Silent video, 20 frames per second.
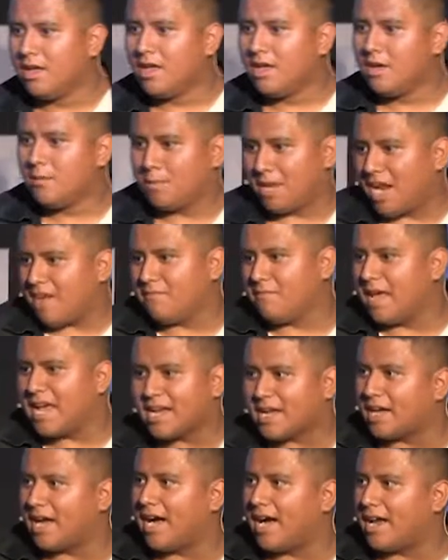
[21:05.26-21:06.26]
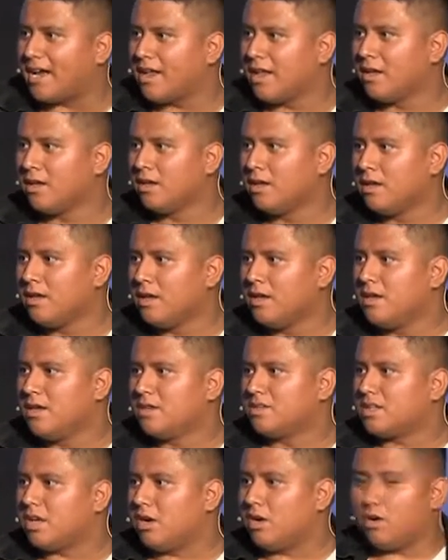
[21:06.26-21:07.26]
But I've met God.
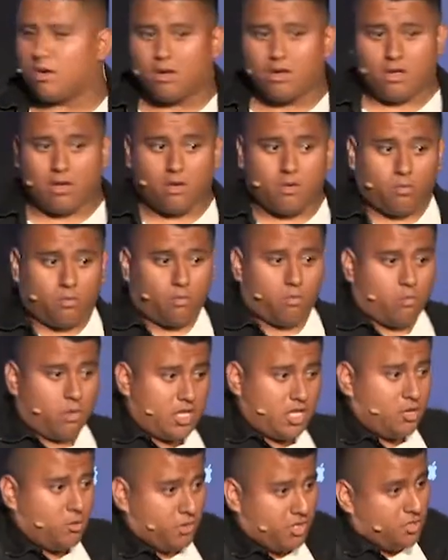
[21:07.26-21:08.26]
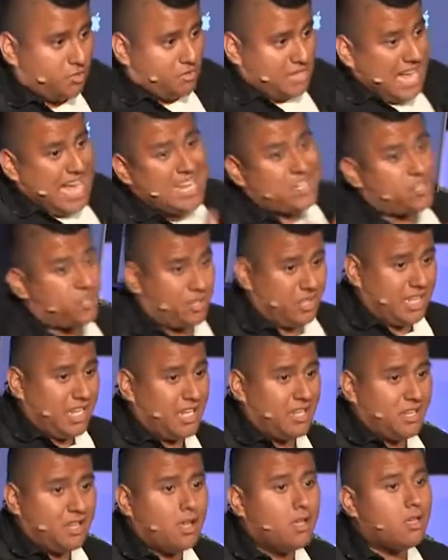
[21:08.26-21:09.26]
So what you would do
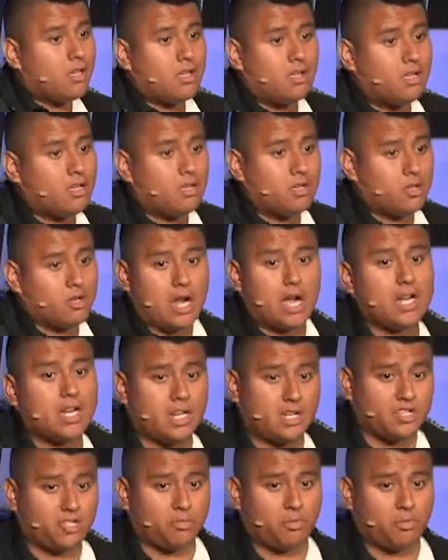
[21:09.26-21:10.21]
naturally, you're not going to do.